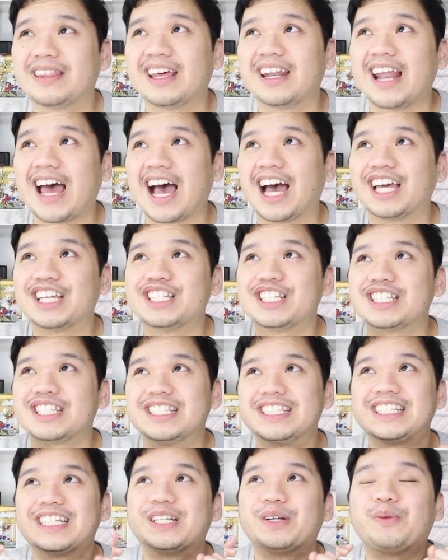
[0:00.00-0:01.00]
then I just
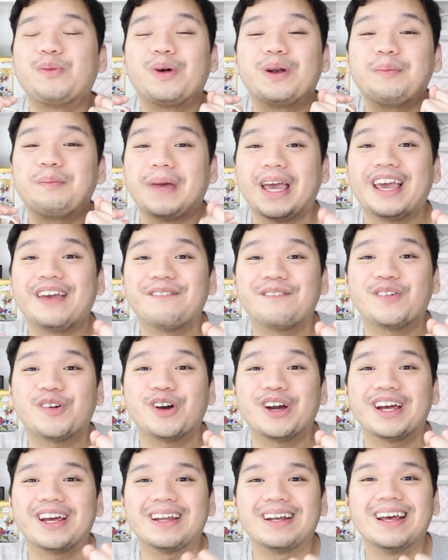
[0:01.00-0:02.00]
didn't want to pay
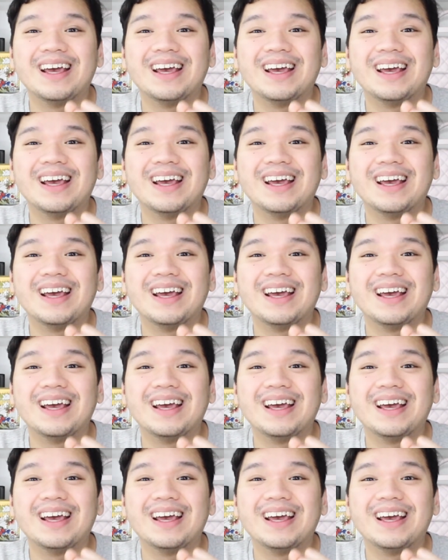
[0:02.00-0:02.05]
for it